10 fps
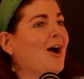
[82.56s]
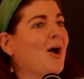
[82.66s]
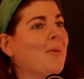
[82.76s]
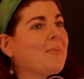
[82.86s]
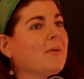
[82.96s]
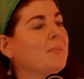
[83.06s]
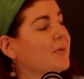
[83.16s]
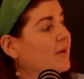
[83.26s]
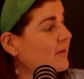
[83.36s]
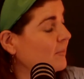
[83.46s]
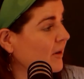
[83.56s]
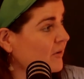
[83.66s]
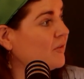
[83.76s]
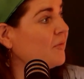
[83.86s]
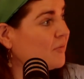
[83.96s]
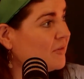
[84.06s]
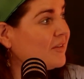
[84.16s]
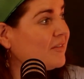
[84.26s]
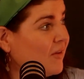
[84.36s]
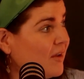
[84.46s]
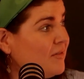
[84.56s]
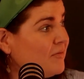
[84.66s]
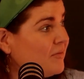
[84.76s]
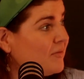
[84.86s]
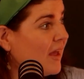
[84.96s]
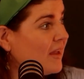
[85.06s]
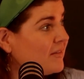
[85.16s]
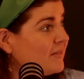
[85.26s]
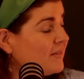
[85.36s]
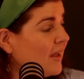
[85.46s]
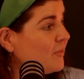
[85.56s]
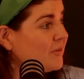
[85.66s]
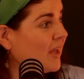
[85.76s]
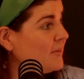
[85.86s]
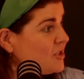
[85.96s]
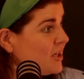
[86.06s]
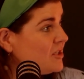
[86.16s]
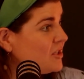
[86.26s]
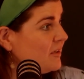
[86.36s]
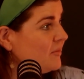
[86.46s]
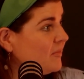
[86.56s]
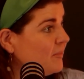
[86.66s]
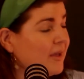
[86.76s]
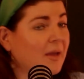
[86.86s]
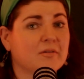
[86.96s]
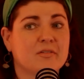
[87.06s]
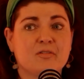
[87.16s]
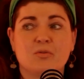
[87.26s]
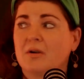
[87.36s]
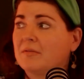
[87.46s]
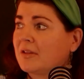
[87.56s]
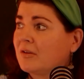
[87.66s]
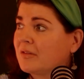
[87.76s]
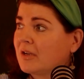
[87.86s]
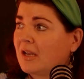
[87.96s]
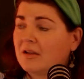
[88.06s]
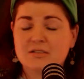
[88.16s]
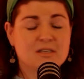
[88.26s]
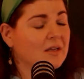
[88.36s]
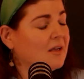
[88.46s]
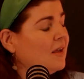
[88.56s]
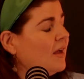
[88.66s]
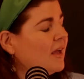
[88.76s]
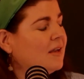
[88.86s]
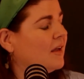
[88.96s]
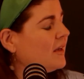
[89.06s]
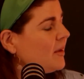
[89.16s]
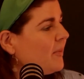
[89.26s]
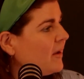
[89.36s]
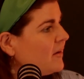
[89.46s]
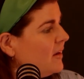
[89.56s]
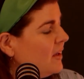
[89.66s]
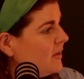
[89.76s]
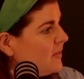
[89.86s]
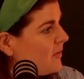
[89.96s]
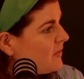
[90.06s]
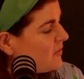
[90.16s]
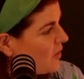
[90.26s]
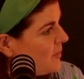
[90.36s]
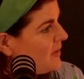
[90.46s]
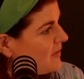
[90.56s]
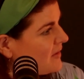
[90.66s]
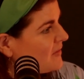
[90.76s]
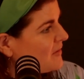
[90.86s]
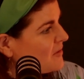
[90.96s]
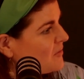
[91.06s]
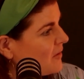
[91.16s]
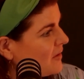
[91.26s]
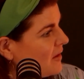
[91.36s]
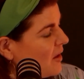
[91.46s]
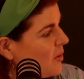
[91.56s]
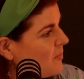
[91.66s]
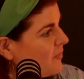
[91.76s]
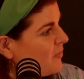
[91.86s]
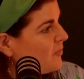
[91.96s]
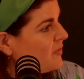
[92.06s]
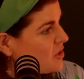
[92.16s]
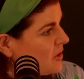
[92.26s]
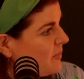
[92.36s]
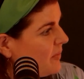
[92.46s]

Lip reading: But Microsoft 365, that was a game changer, being able to store everything on the cloud and learning about, there are so many things, Deirdre, for visually